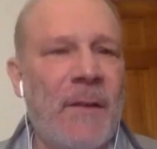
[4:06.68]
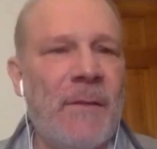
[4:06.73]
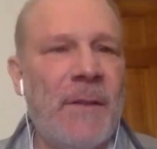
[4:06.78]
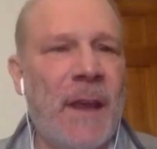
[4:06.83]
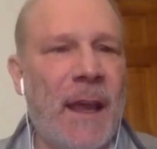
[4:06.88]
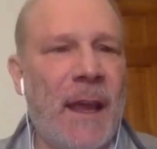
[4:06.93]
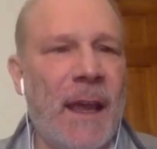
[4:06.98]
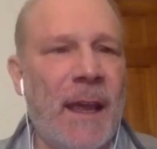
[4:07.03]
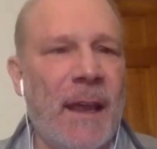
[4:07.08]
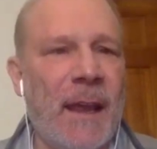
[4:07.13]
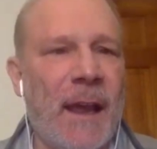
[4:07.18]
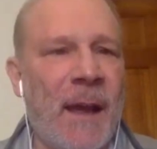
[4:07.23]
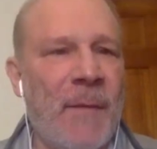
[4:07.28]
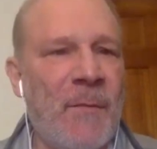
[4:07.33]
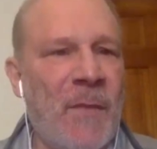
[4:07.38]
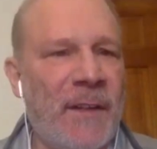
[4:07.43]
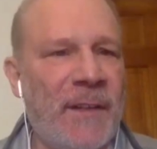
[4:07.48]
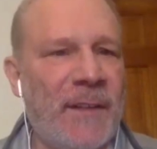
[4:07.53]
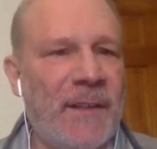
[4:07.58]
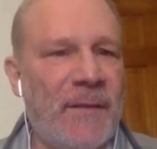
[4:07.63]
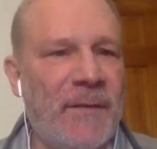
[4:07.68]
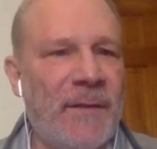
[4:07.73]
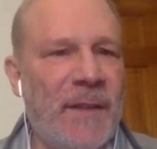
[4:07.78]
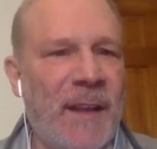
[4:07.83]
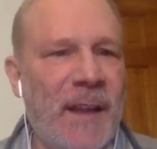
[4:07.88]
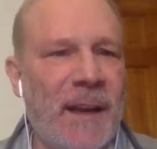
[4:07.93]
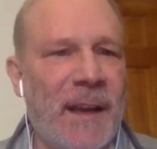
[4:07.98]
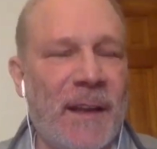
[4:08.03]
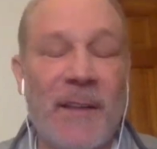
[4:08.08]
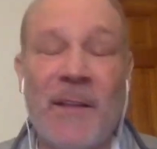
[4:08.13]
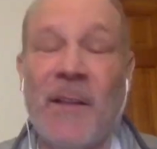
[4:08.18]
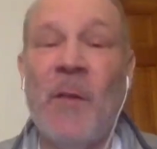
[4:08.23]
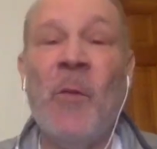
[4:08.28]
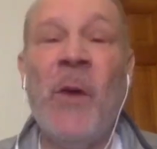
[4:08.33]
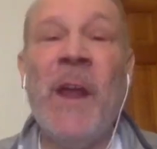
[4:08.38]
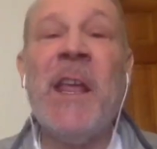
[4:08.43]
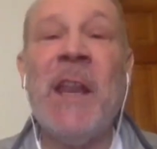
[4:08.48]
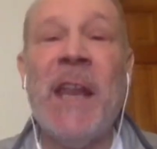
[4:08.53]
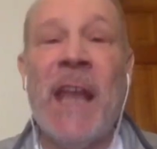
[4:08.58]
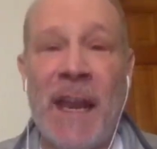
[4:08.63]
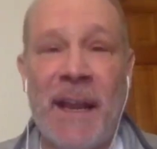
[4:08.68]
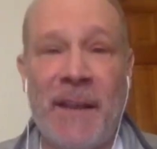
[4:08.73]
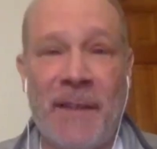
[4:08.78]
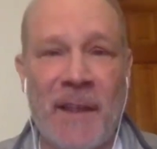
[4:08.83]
Okay, I must have hit it. We can edit